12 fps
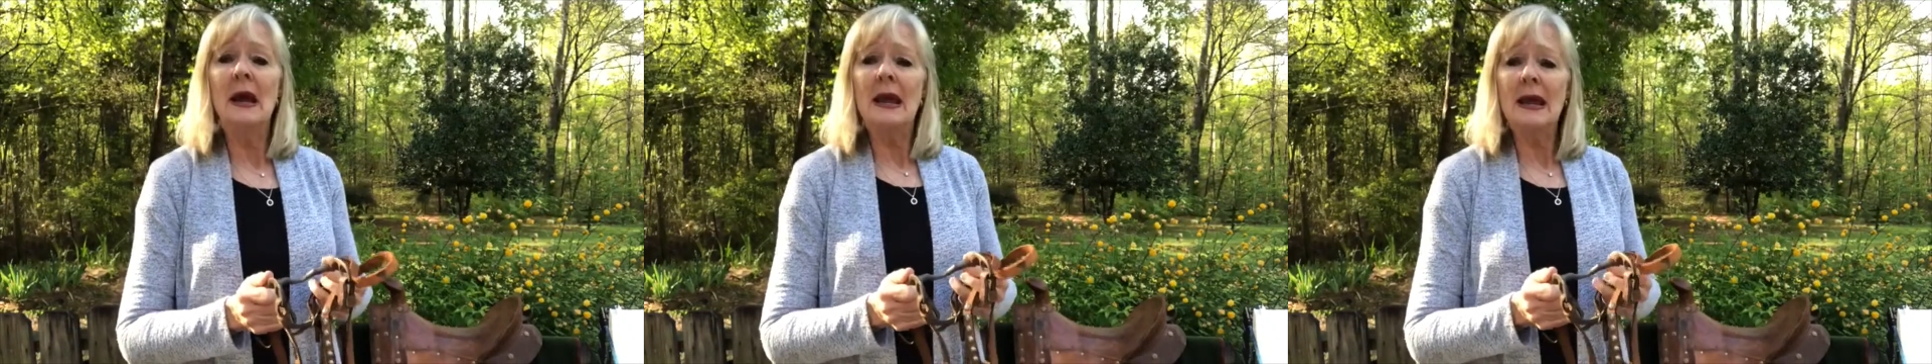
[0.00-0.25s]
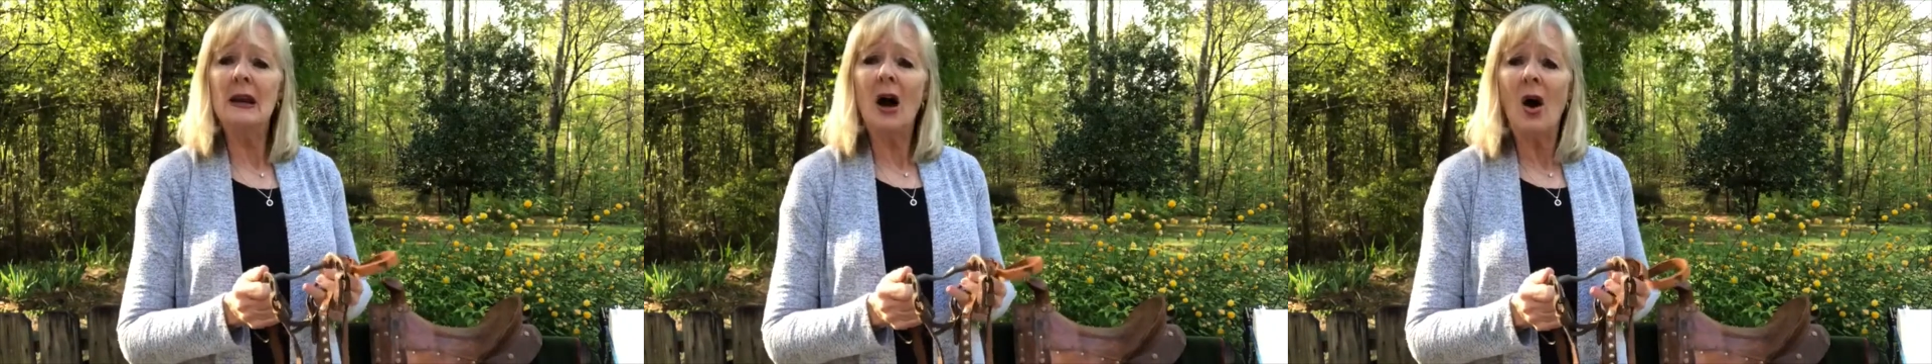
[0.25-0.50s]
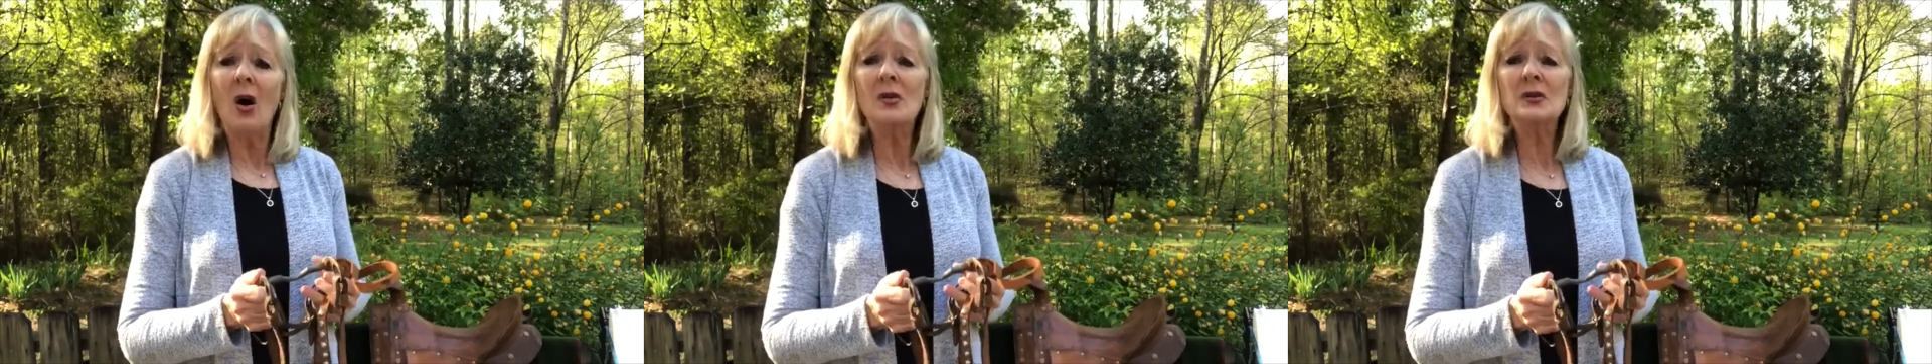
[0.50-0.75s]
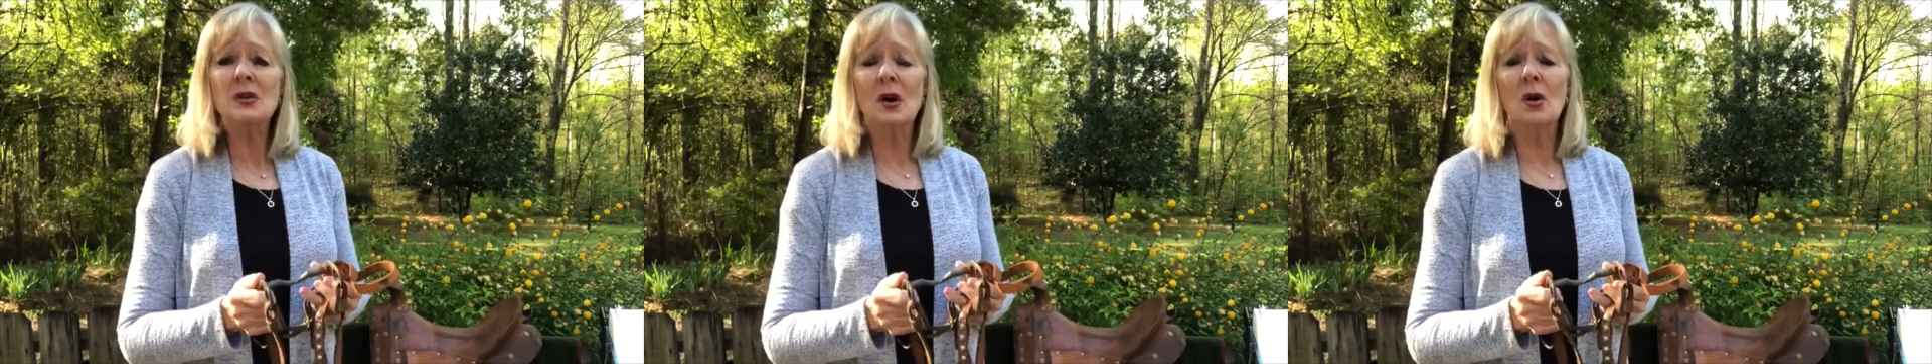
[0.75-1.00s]
it
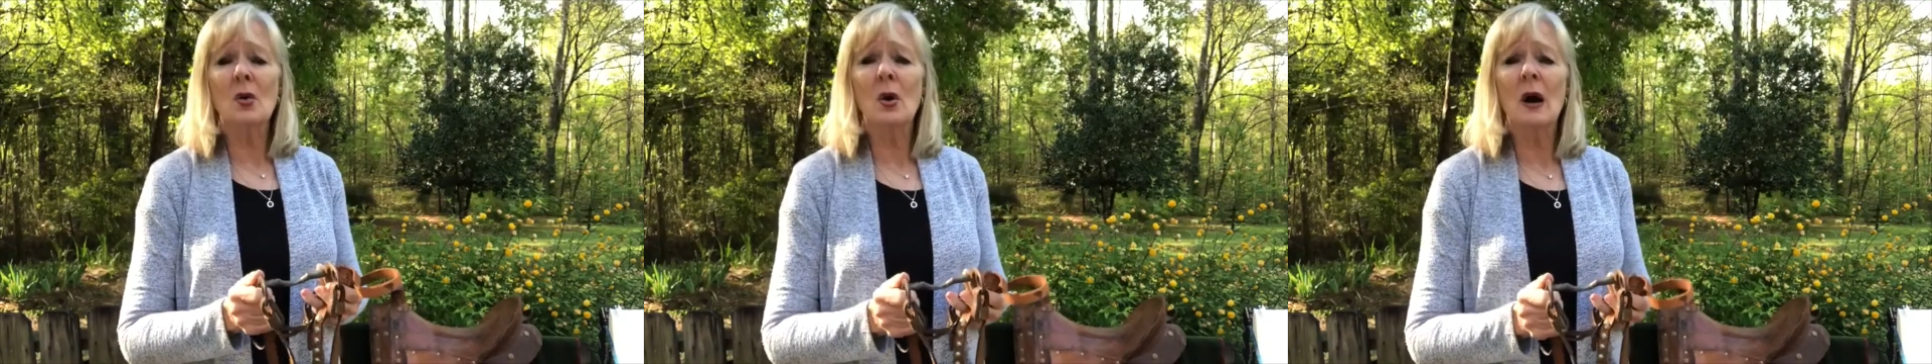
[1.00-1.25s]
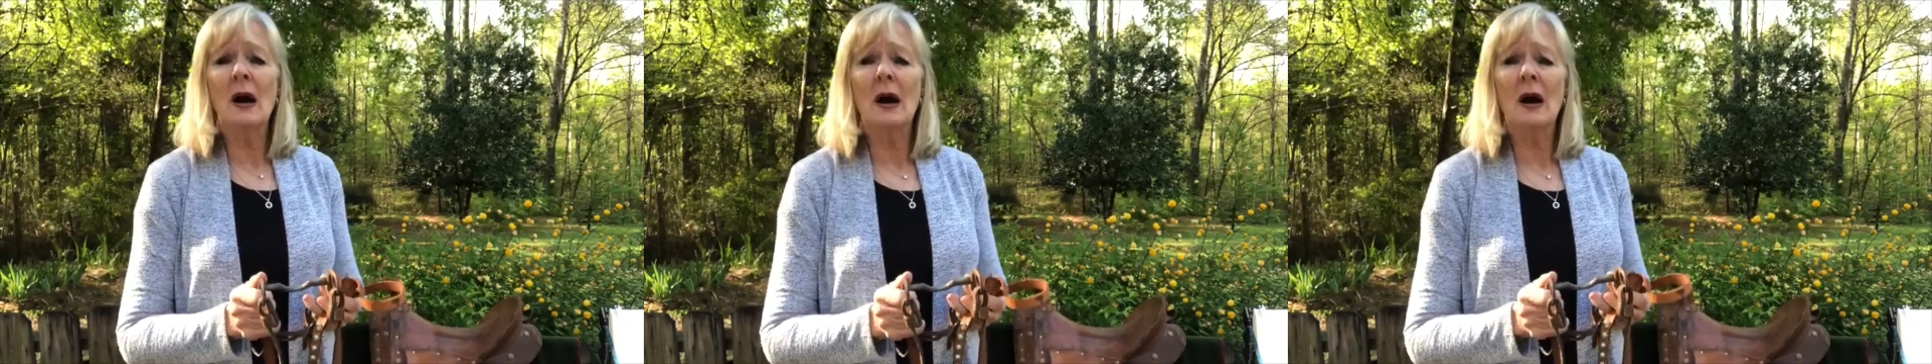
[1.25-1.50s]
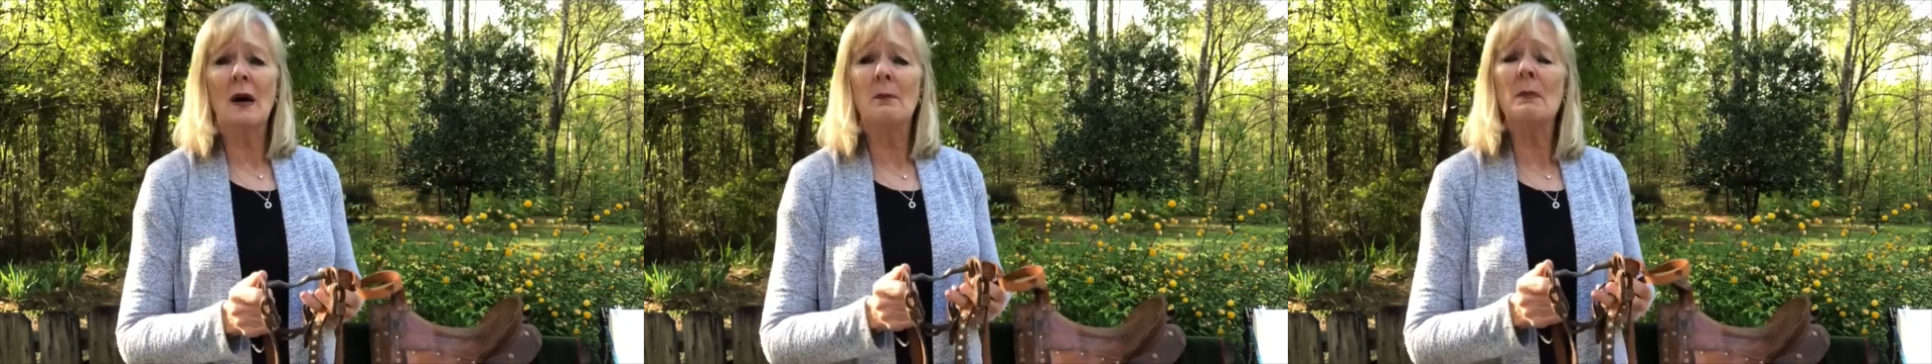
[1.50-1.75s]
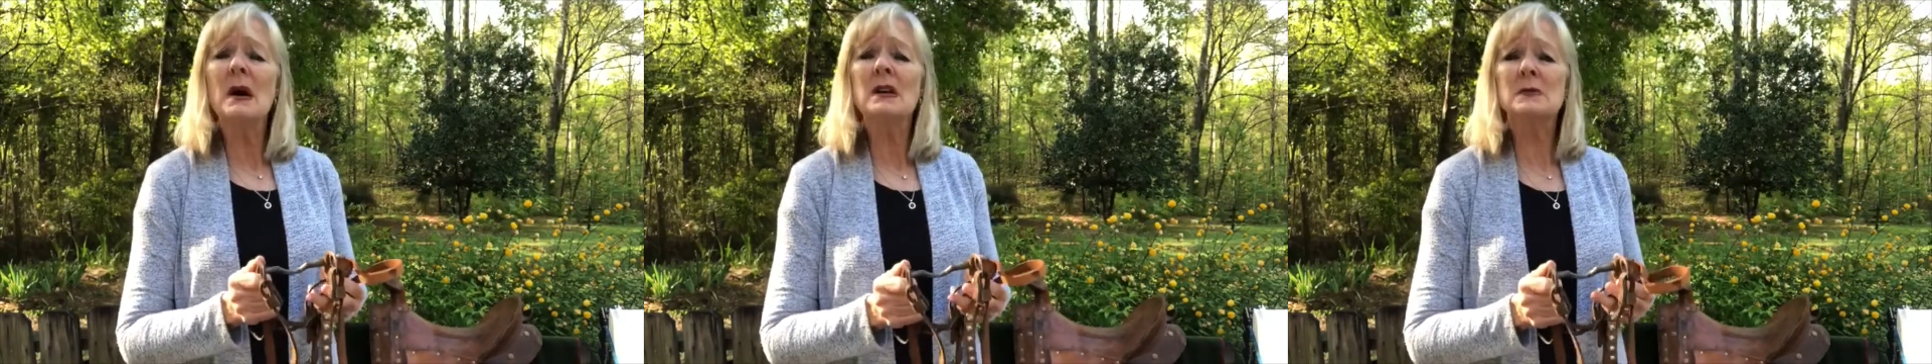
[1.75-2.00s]
also uh,
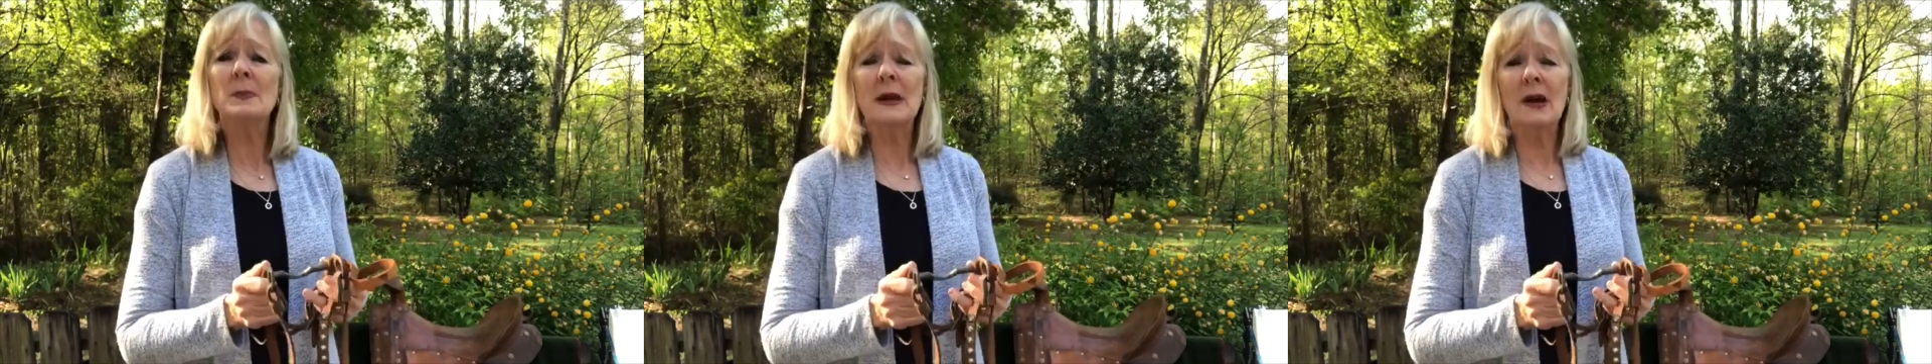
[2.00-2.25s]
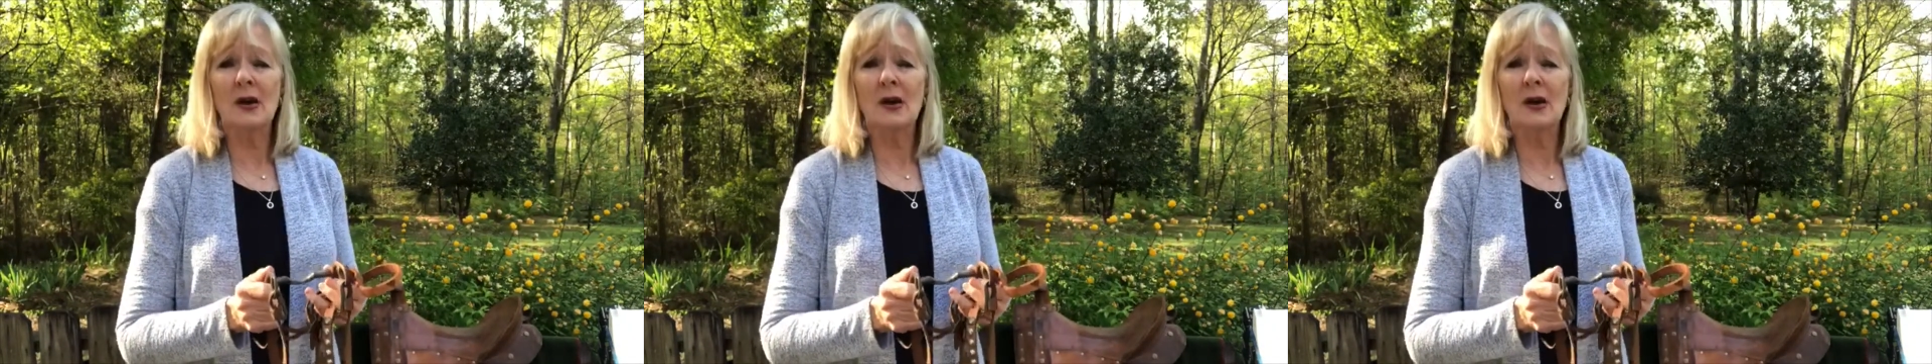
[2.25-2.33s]
must be